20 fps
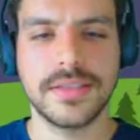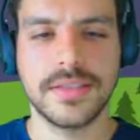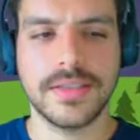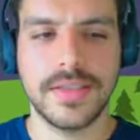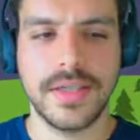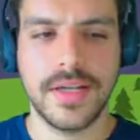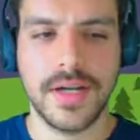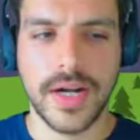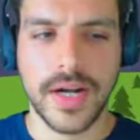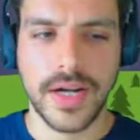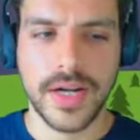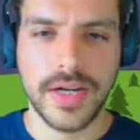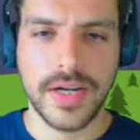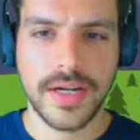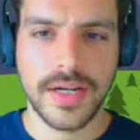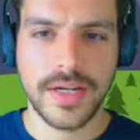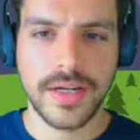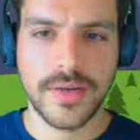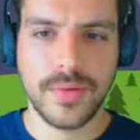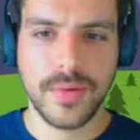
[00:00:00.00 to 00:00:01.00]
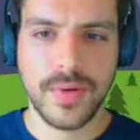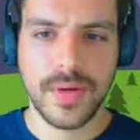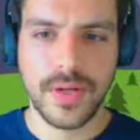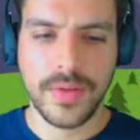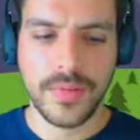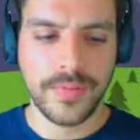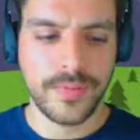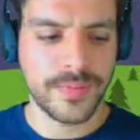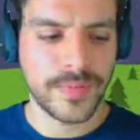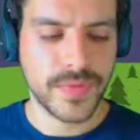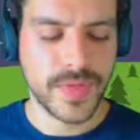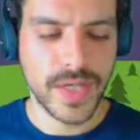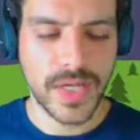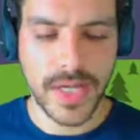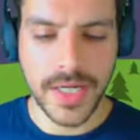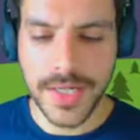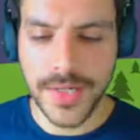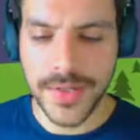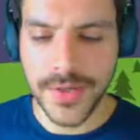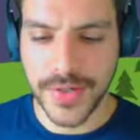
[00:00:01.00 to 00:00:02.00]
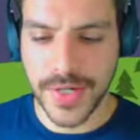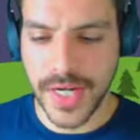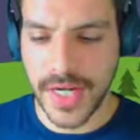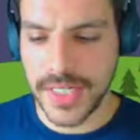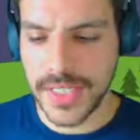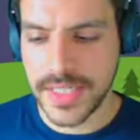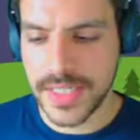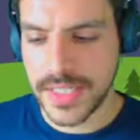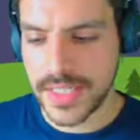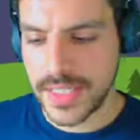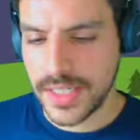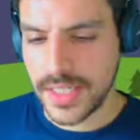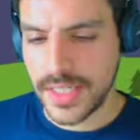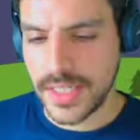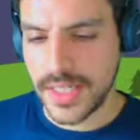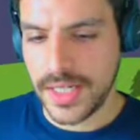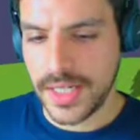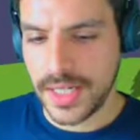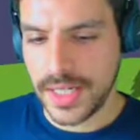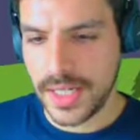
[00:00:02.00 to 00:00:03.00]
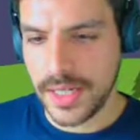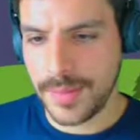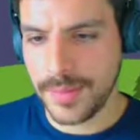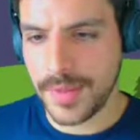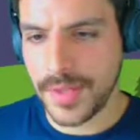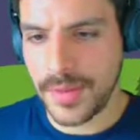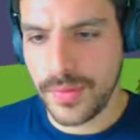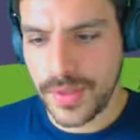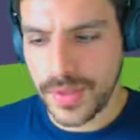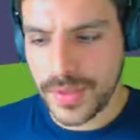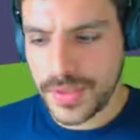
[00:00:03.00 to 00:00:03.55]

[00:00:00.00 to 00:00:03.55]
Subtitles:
All right. Well, in either case, I'm going